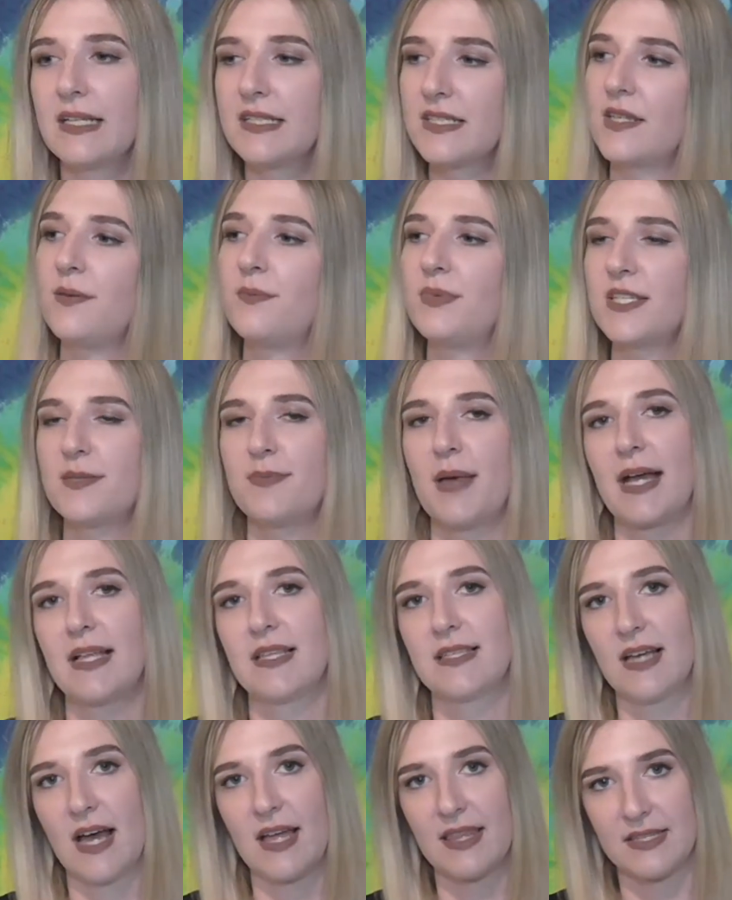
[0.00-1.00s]
The simplest
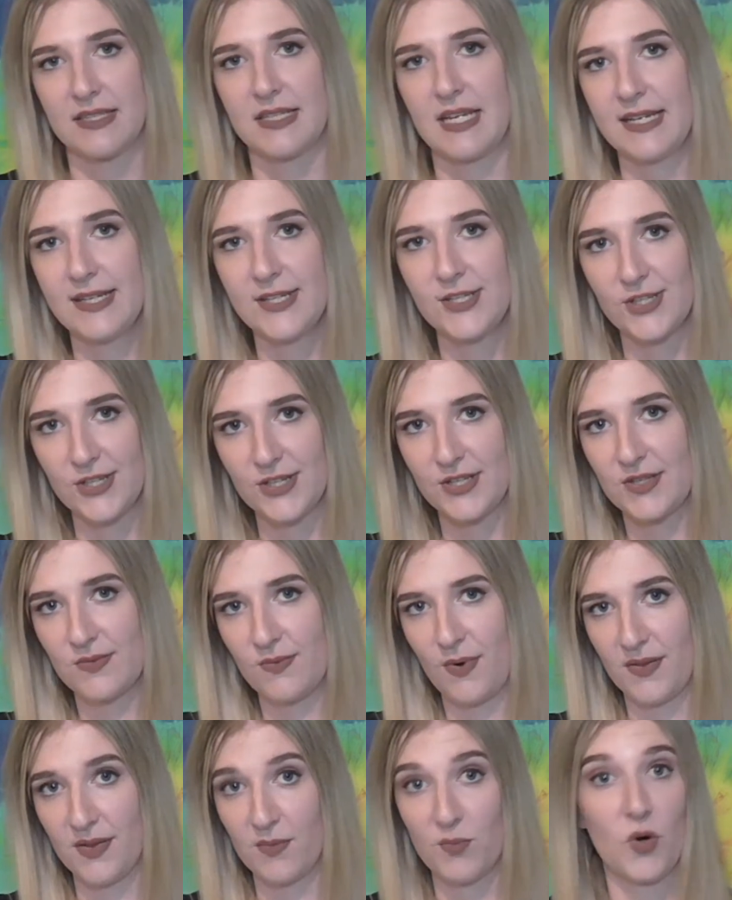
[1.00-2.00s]
patterns are the t-shirts,
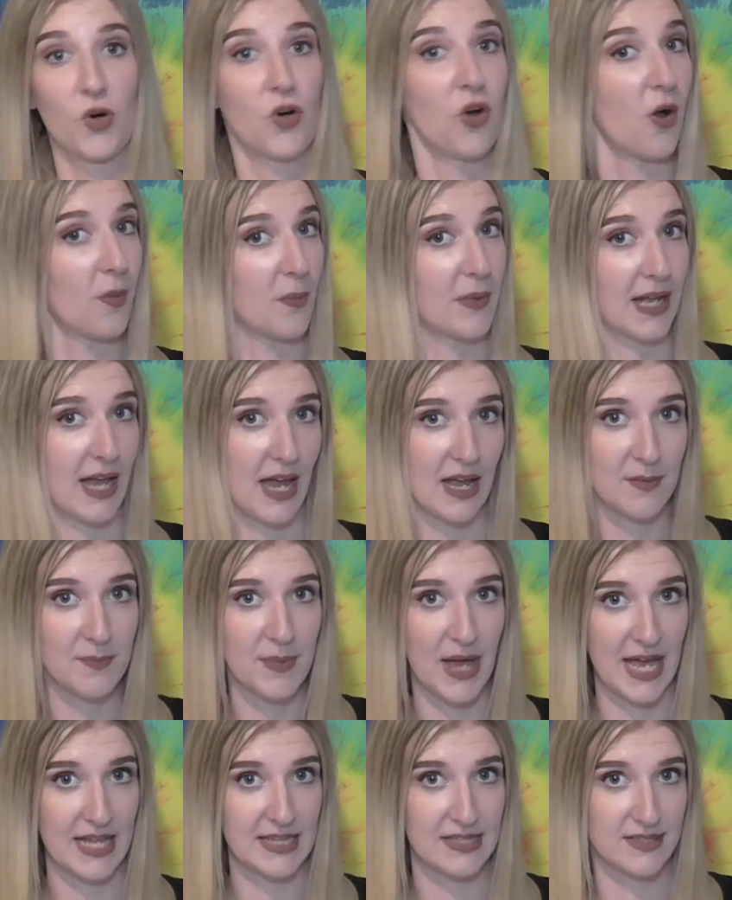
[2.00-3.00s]
while the more complicated
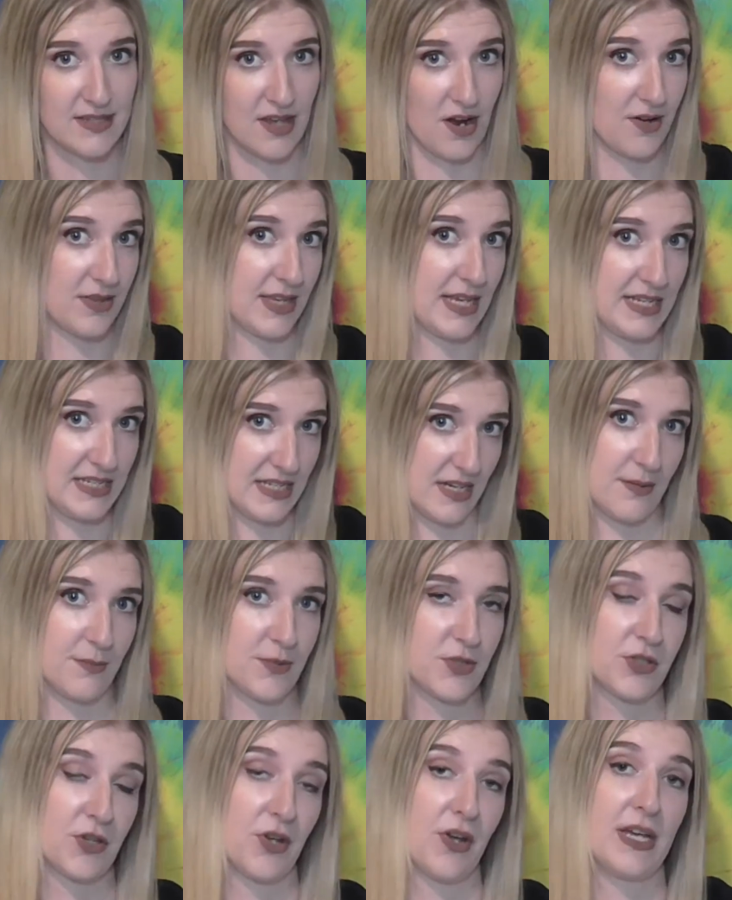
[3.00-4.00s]
patterns are the denim
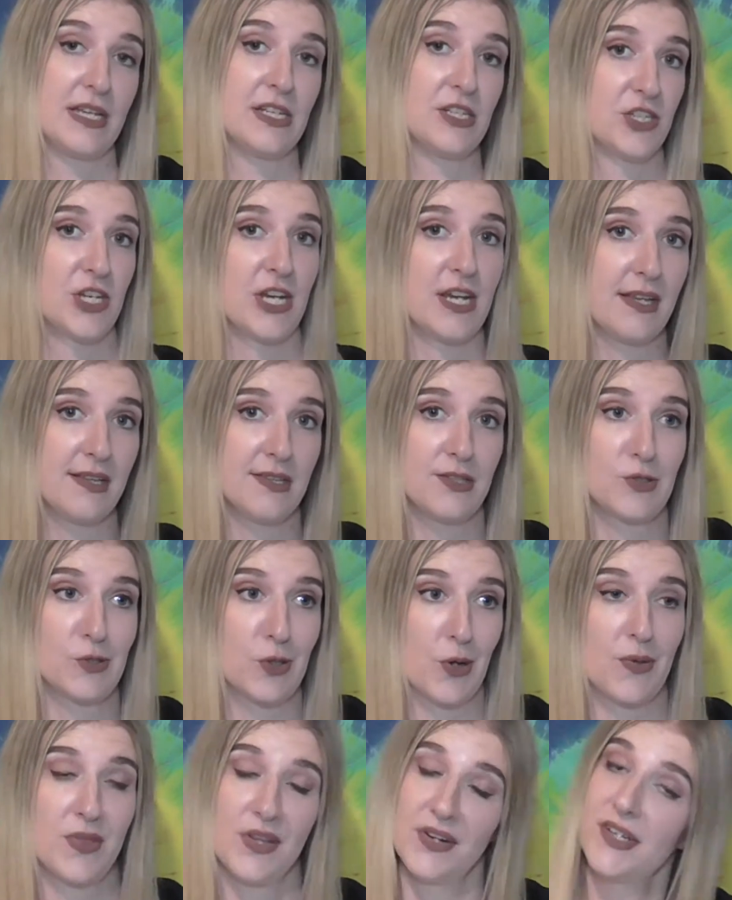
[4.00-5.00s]
skirt and jeans,
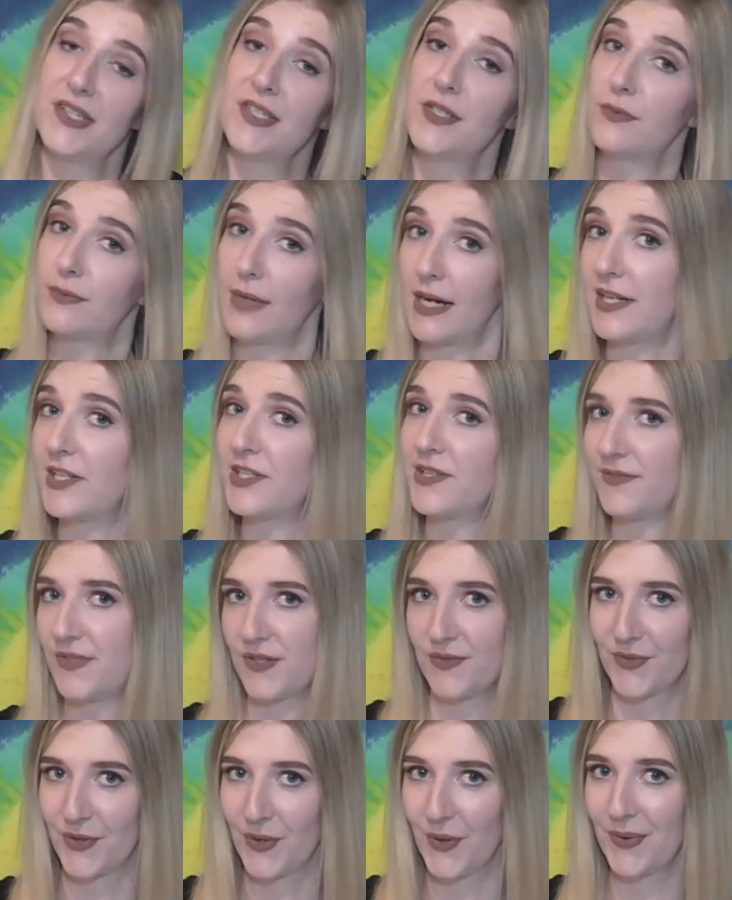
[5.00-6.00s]
so there is a range of
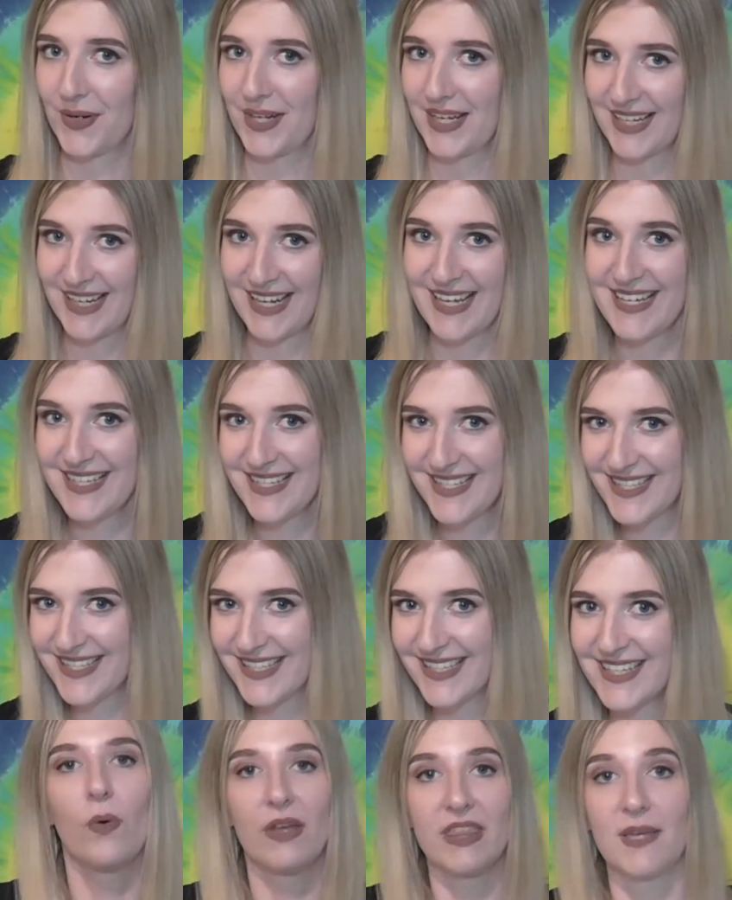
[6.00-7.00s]
difficulty at
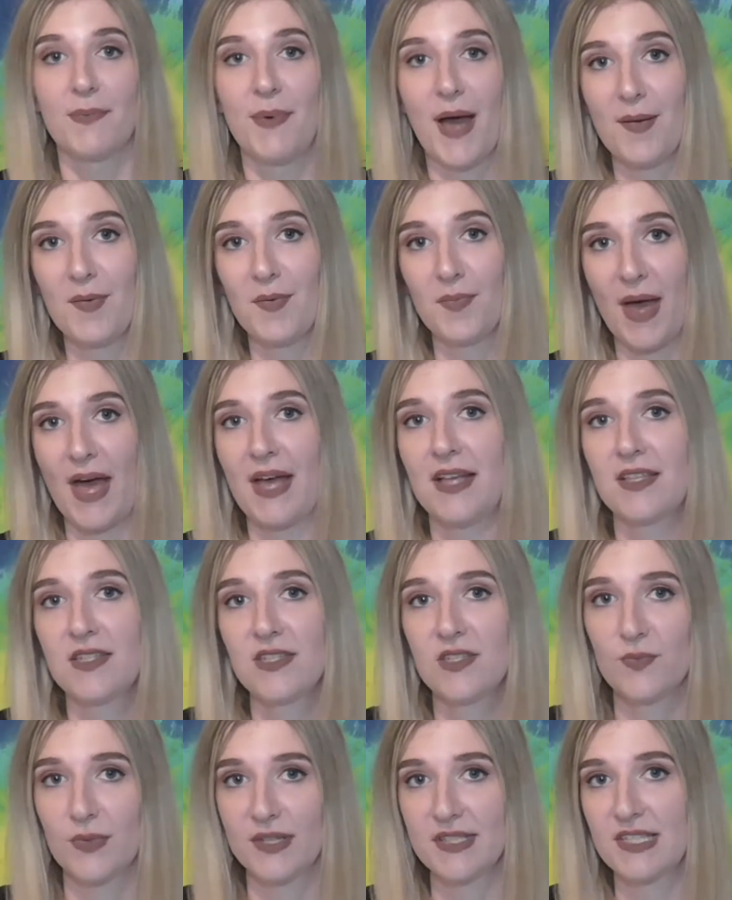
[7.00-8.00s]
least. With the paper
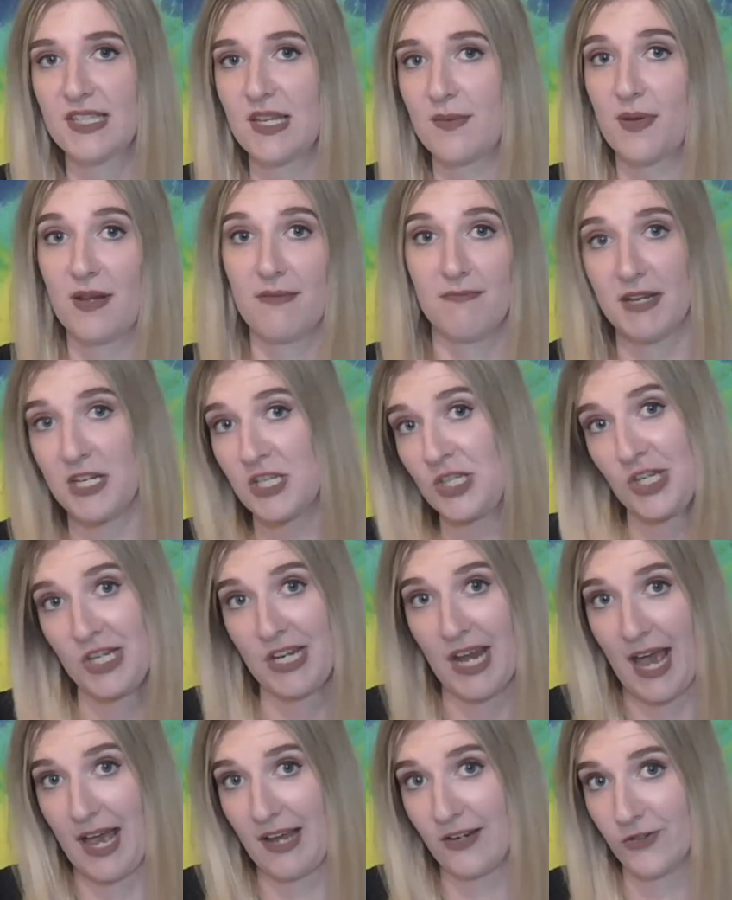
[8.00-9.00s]
patterns, once they've been measured
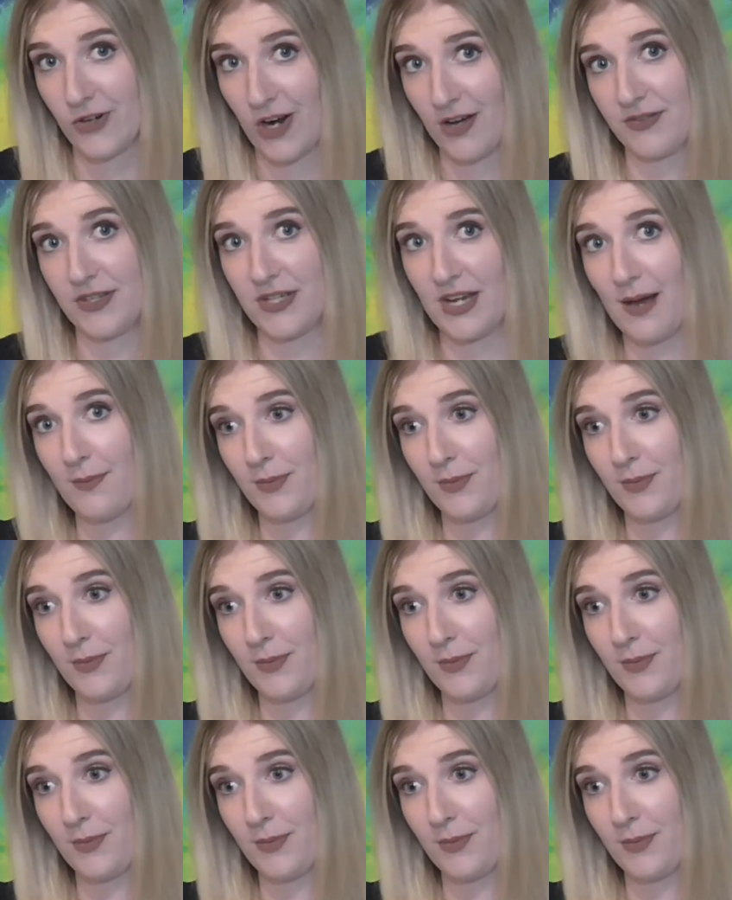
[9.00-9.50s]
and drafted